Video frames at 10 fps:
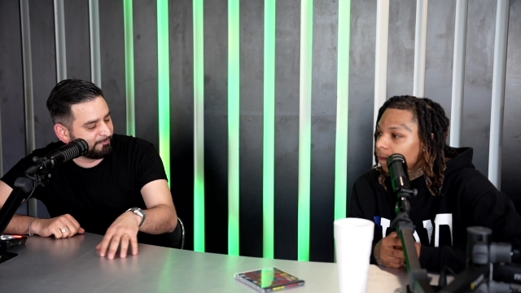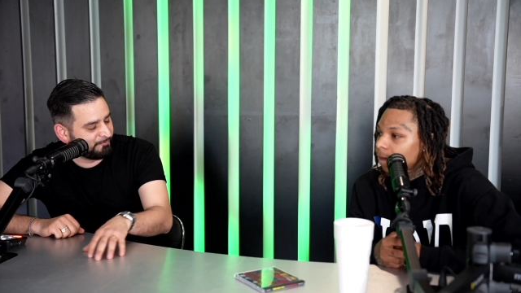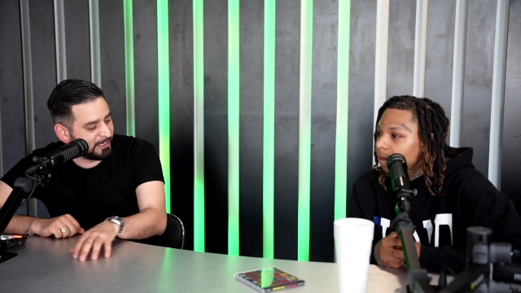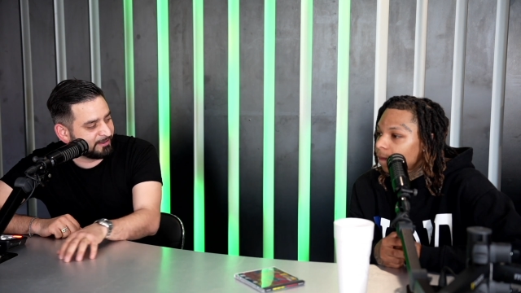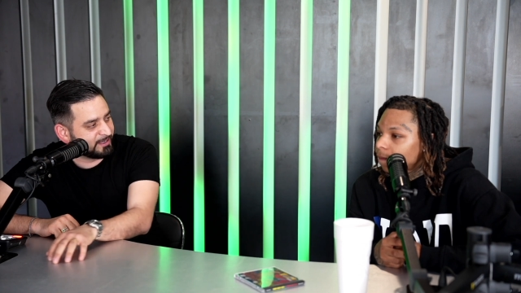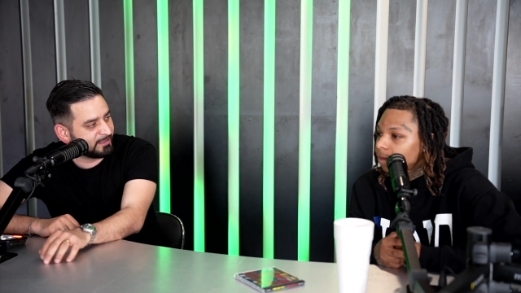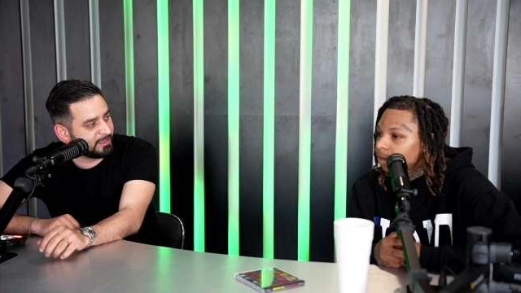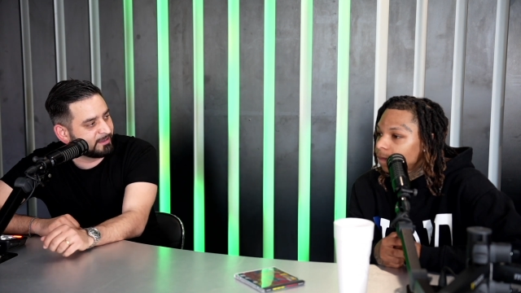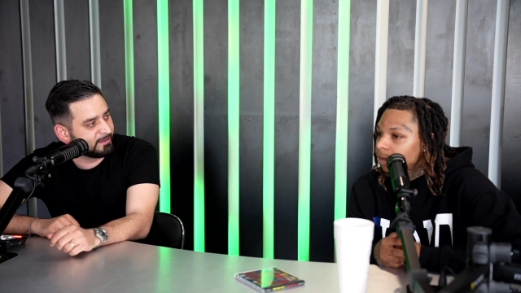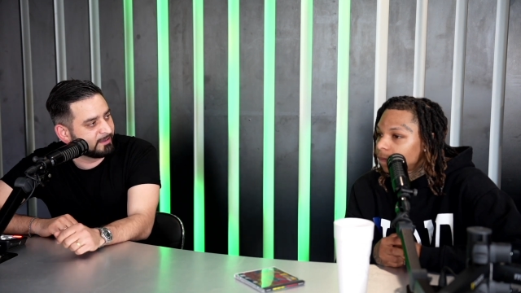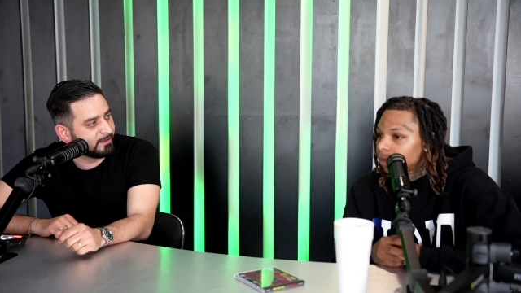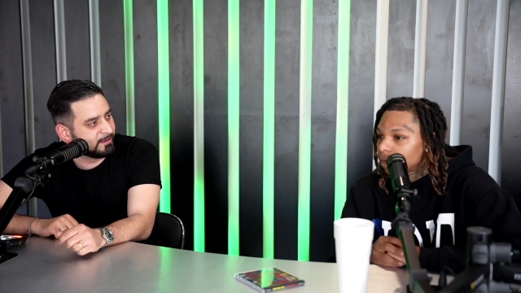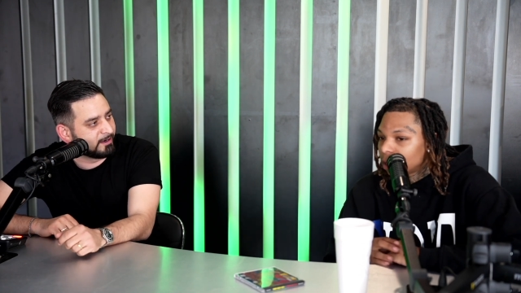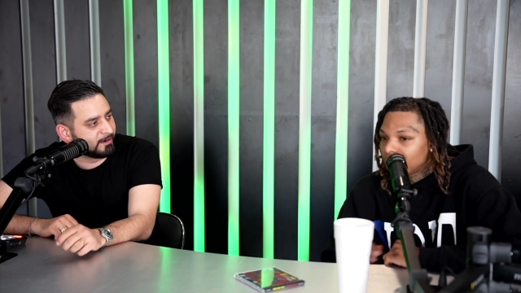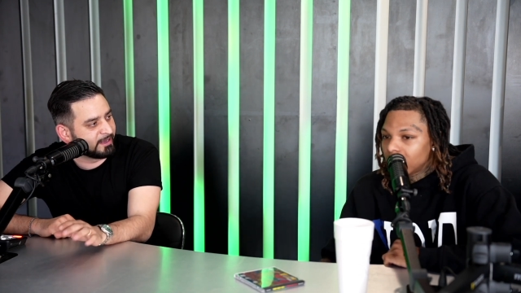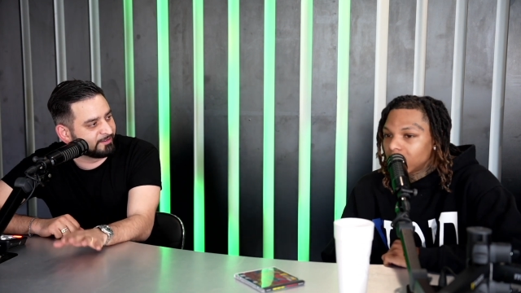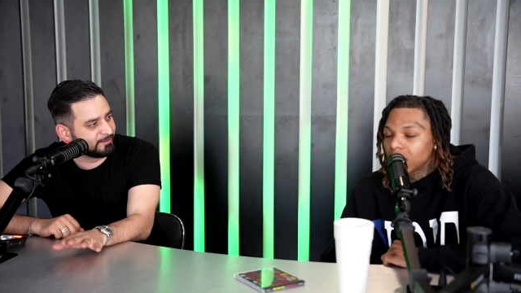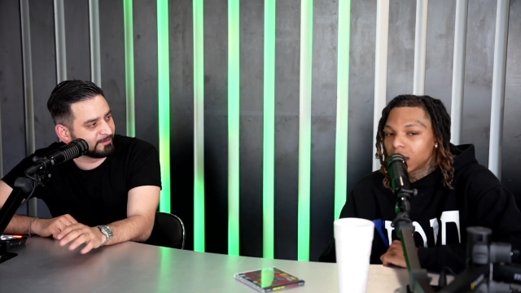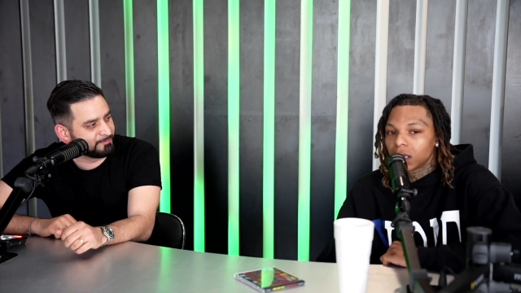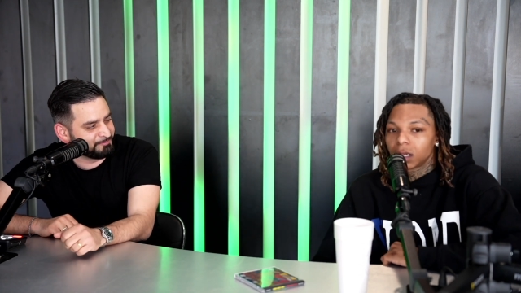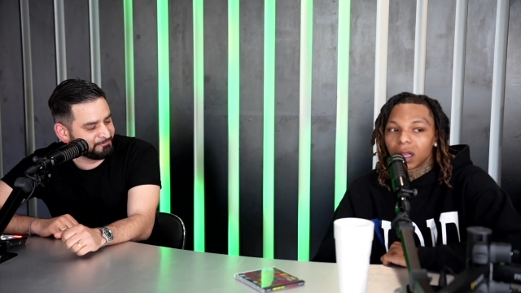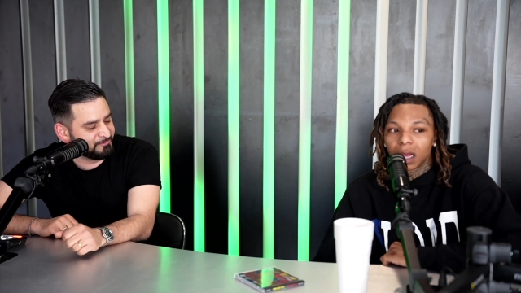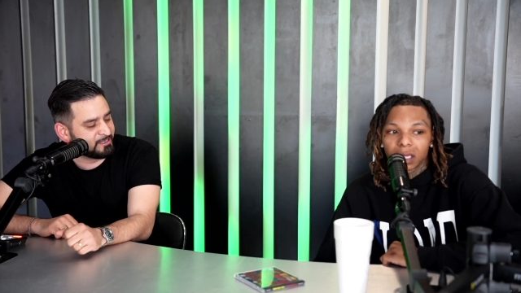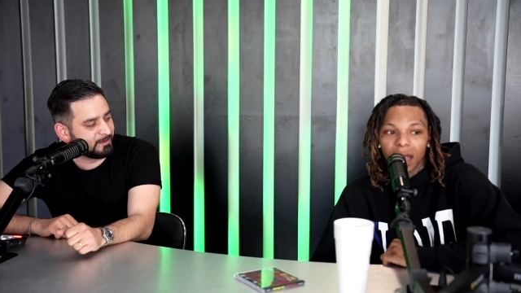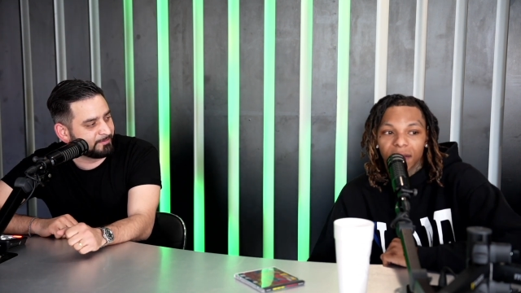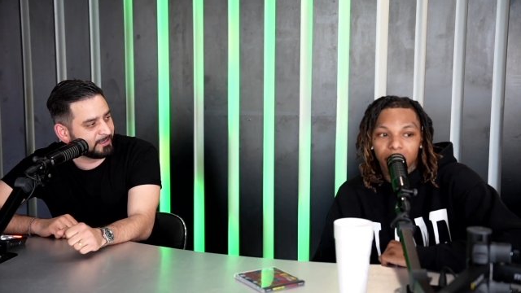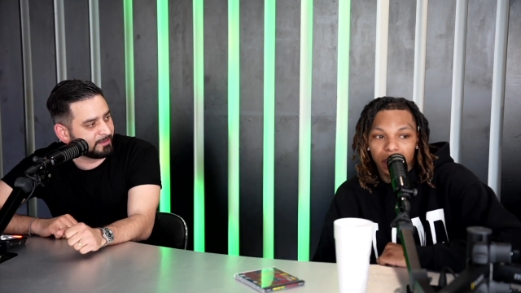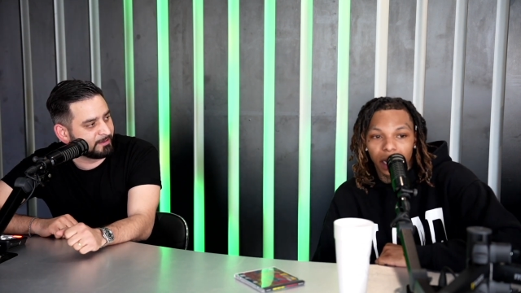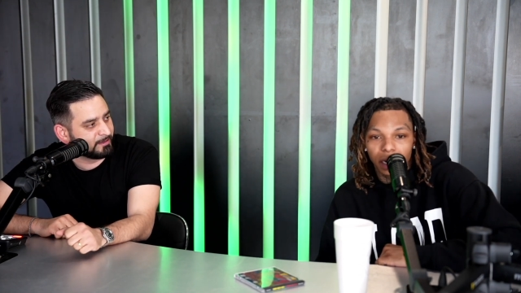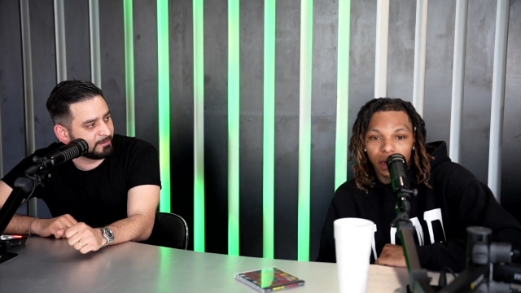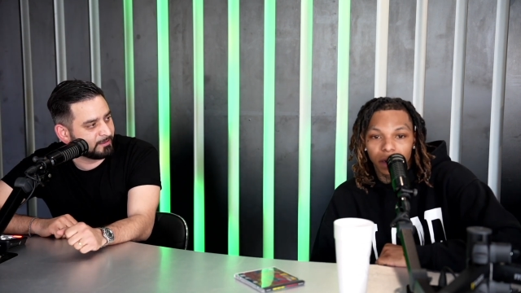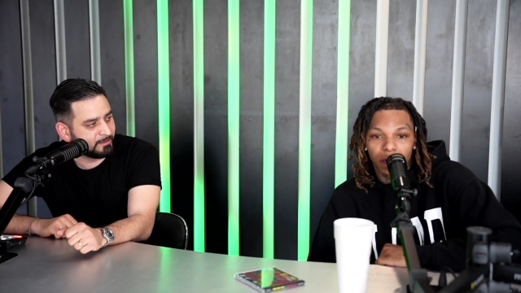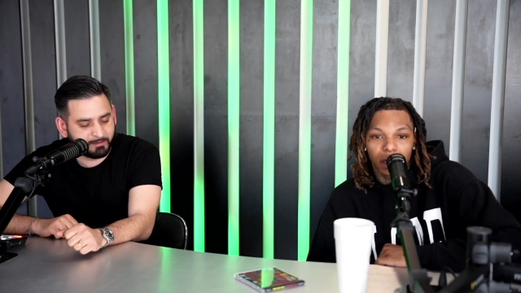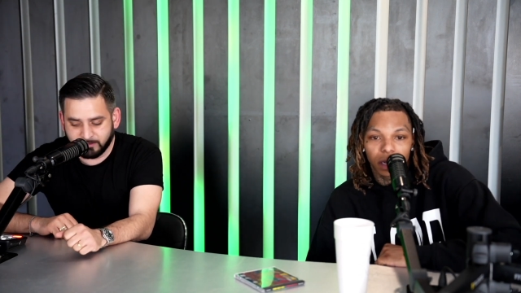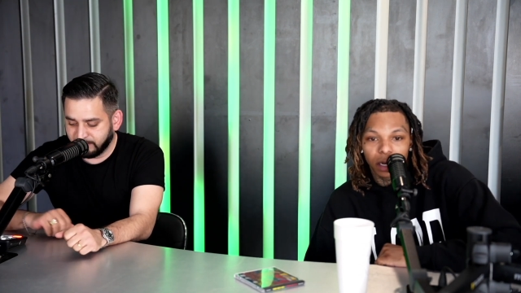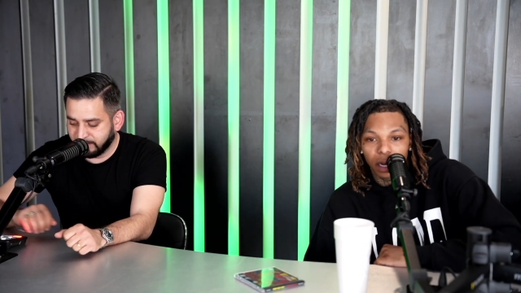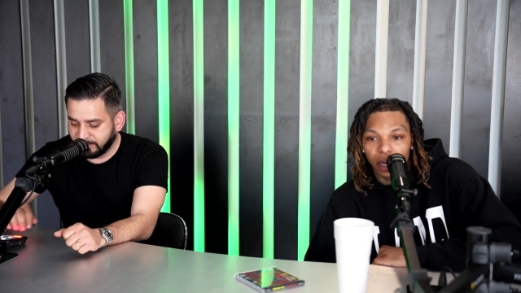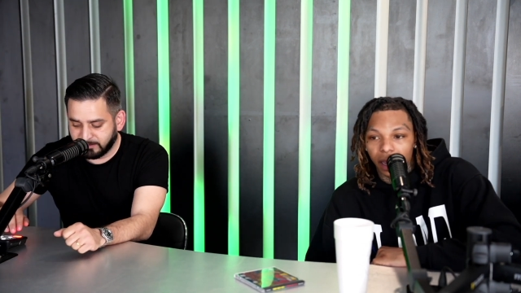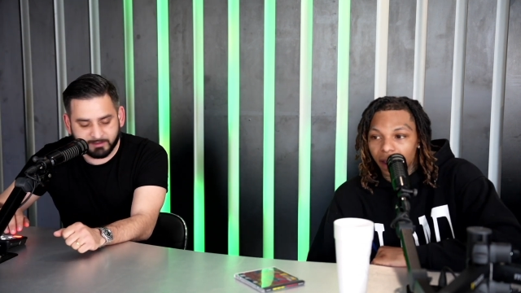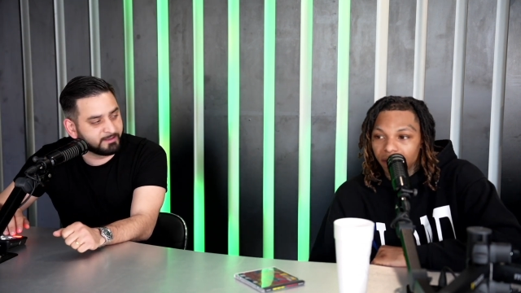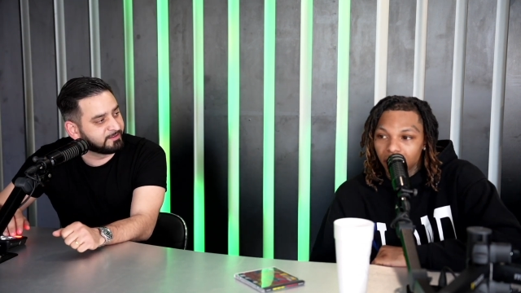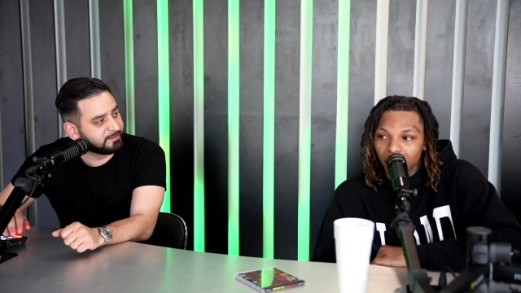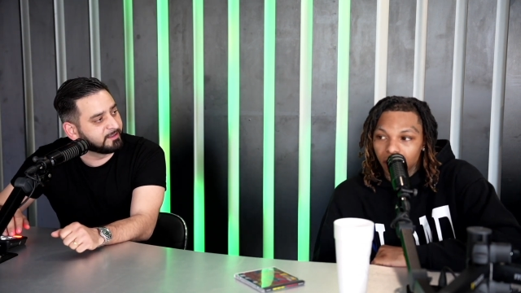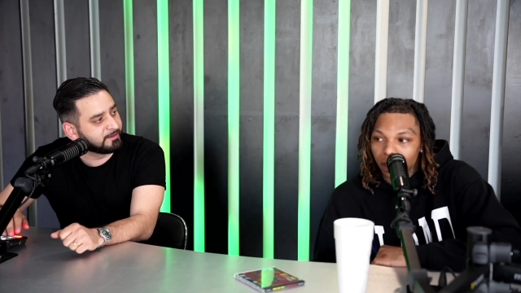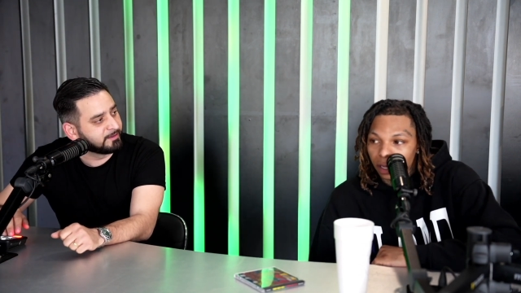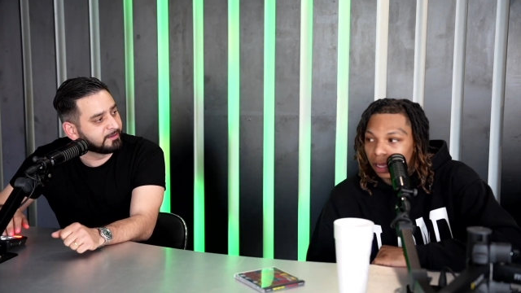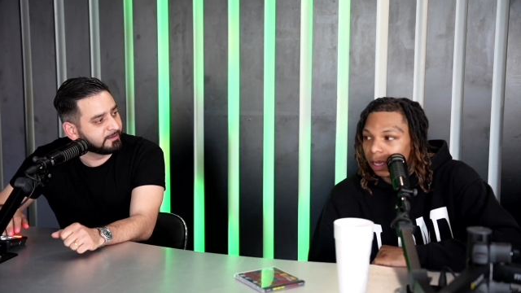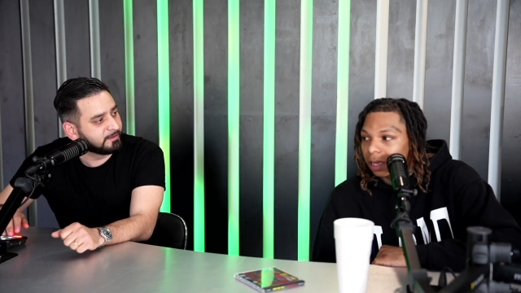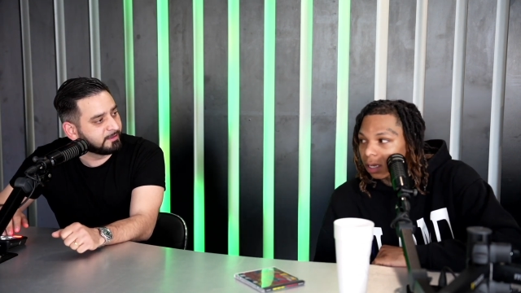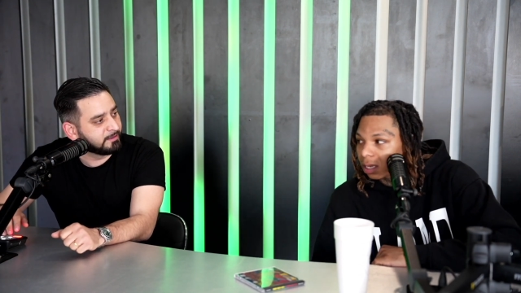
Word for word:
Speaker 1: around LA? Or yeah, that's every down? day though. Like every day, yeah.